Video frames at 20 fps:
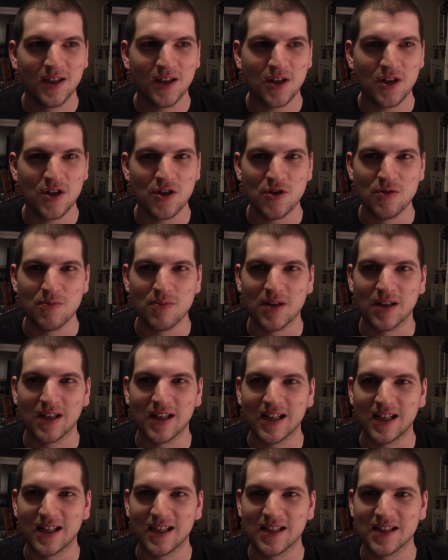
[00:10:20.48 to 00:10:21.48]
humor,
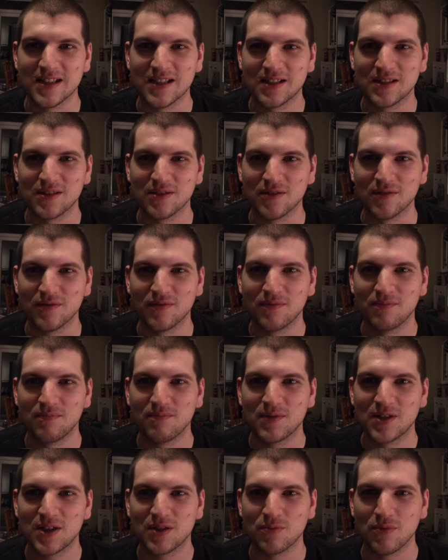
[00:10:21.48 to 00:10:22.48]
like his sort of
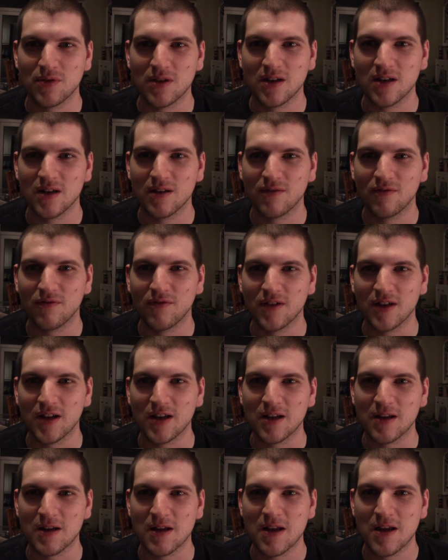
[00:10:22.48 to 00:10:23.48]
suave.
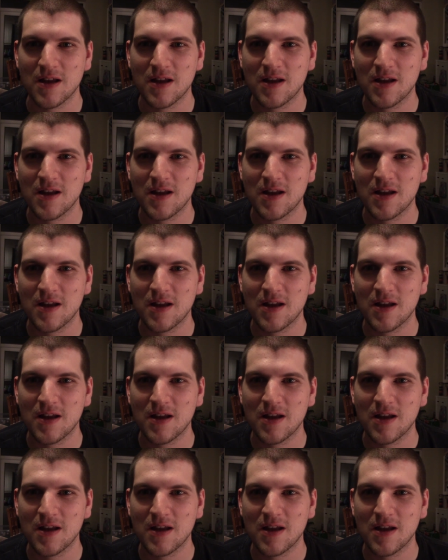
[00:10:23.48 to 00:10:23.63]
Uh,